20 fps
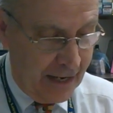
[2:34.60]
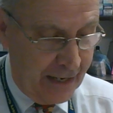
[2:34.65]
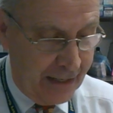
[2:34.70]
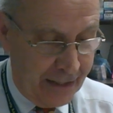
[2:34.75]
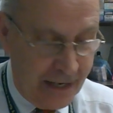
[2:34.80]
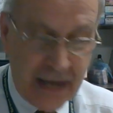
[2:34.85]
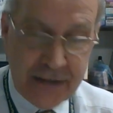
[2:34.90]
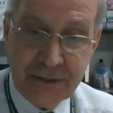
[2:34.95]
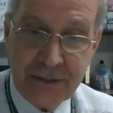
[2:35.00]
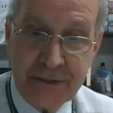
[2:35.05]

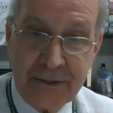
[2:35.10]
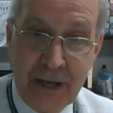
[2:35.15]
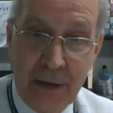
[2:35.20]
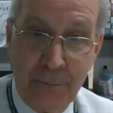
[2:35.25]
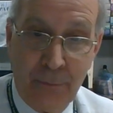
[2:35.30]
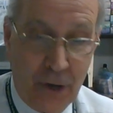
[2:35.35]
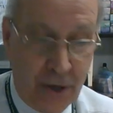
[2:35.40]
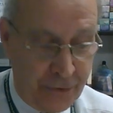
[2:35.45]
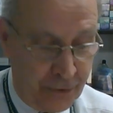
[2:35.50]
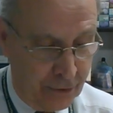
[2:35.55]
Yes,
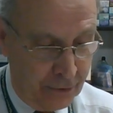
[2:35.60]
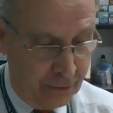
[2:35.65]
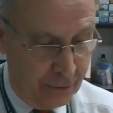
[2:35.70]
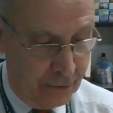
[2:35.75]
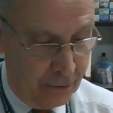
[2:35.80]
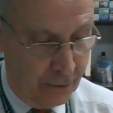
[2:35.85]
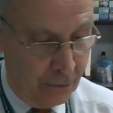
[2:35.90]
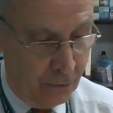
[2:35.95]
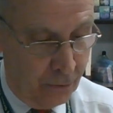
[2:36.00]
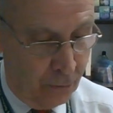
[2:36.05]
stepmother.
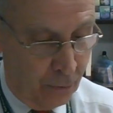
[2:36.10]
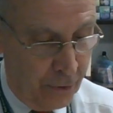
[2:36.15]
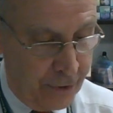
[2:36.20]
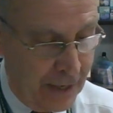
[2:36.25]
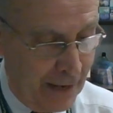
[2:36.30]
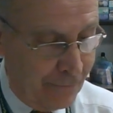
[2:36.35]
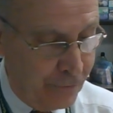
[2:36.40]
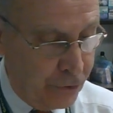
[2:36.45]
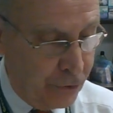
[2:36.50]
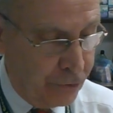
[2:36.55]

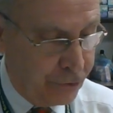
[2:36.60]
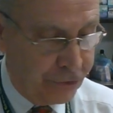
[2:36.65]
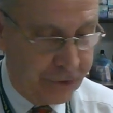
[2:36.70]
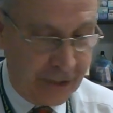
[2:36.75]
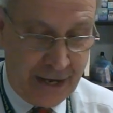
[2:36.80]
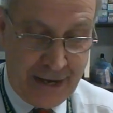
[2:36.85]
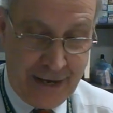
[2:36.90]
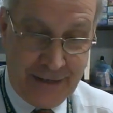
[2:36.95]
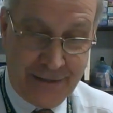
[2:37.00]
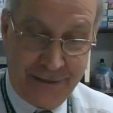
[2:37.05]
Whatever you
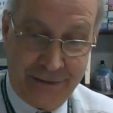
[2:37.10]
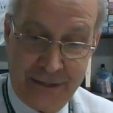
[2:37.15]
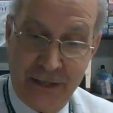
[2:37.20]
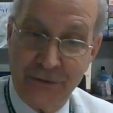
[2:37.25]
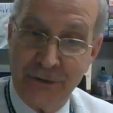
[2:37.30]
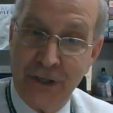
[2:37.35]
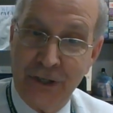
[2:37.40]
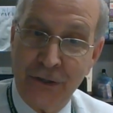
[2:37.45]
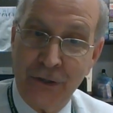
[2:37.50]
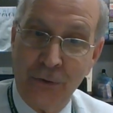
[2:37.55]
say,
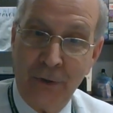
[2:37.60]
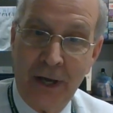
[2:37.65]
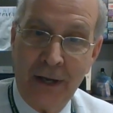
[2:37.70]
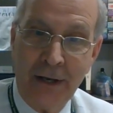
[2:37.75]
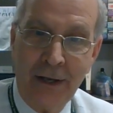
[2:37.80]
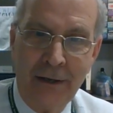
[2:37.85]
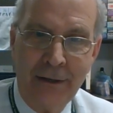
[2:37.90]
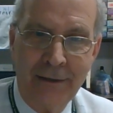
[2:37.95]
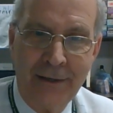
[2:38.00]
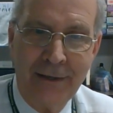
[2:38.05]
said
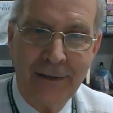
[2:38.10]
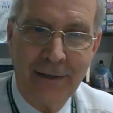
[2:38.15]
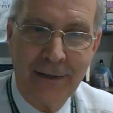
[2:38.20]
Cinderella.